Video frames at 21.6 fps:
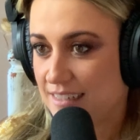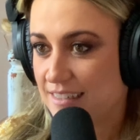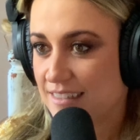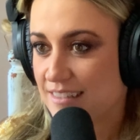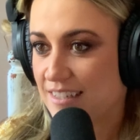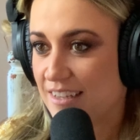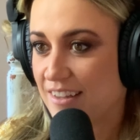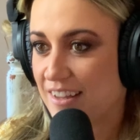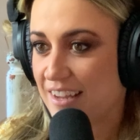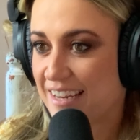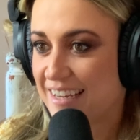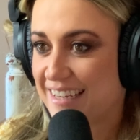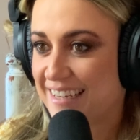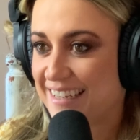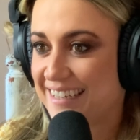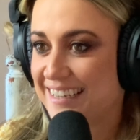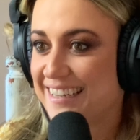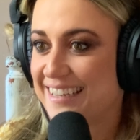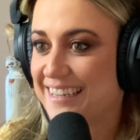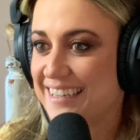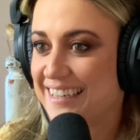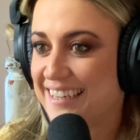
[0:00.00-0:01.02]
So and like, then
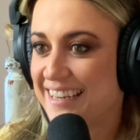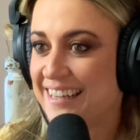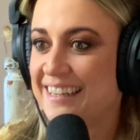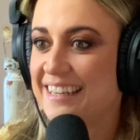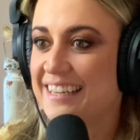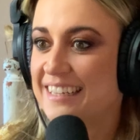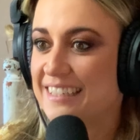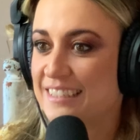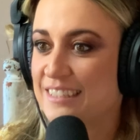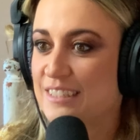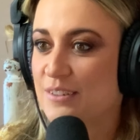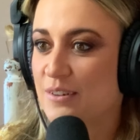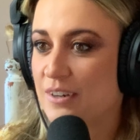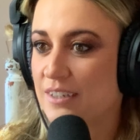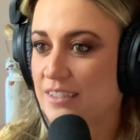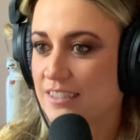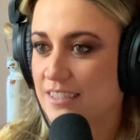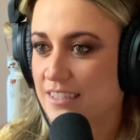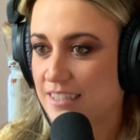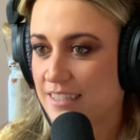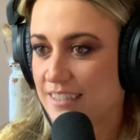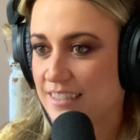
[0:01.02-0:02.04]
scrunch. And then
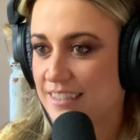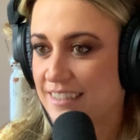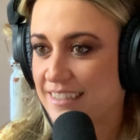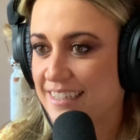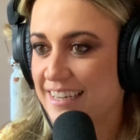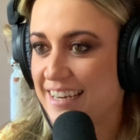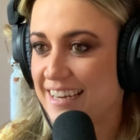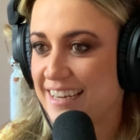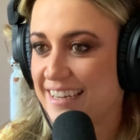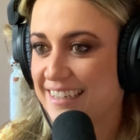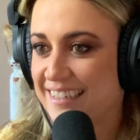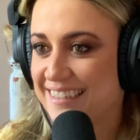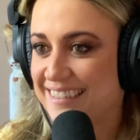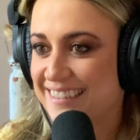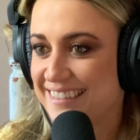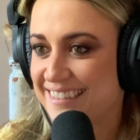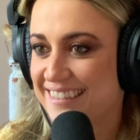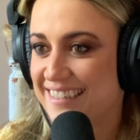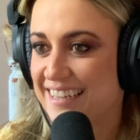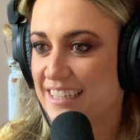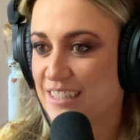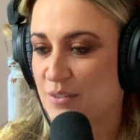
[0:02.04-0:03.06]
scrunch it. A yeah. Bit.
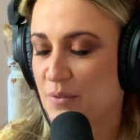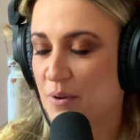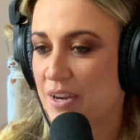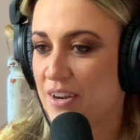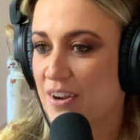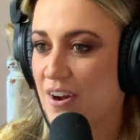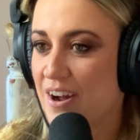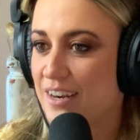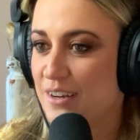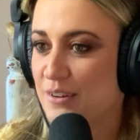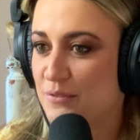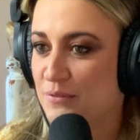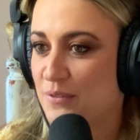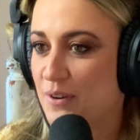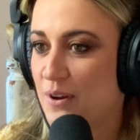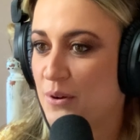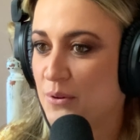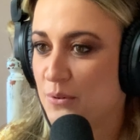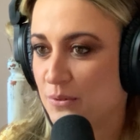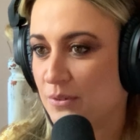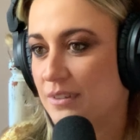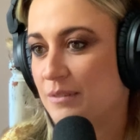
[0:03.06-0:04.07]
Yeah. So, so I kind of
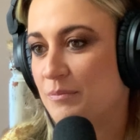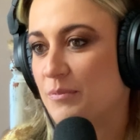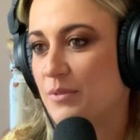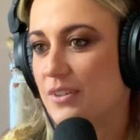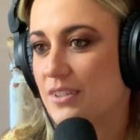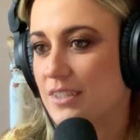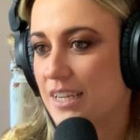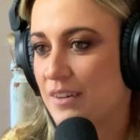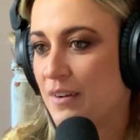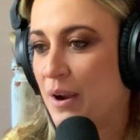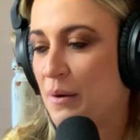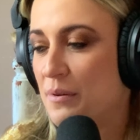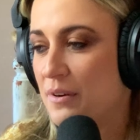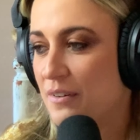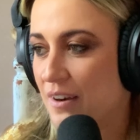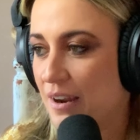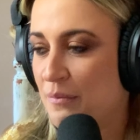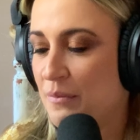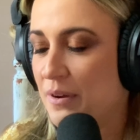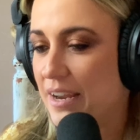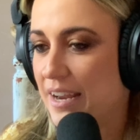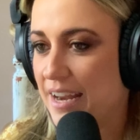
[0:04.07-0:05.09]
fold because I wrap it
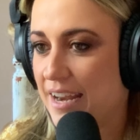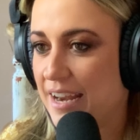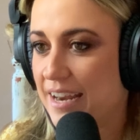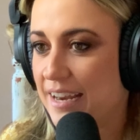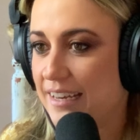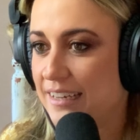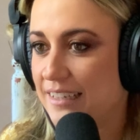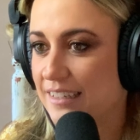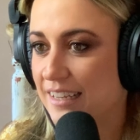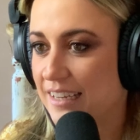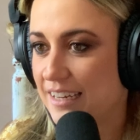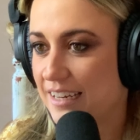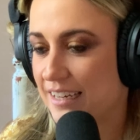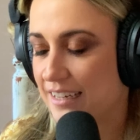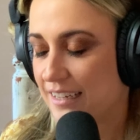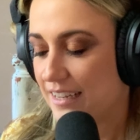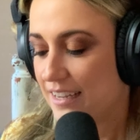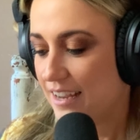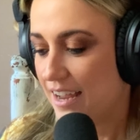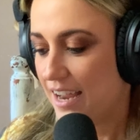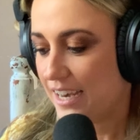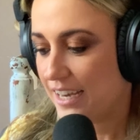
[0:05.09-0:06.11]
around my hand. Like I,
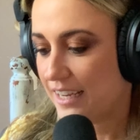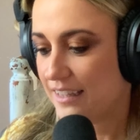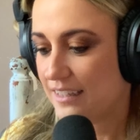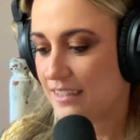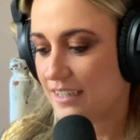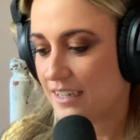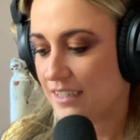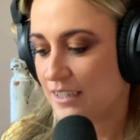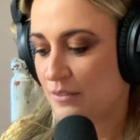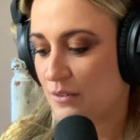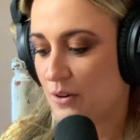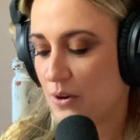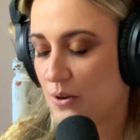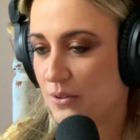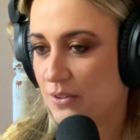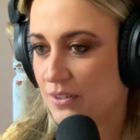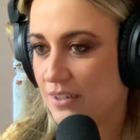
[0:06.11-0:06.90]
I get the dunny roll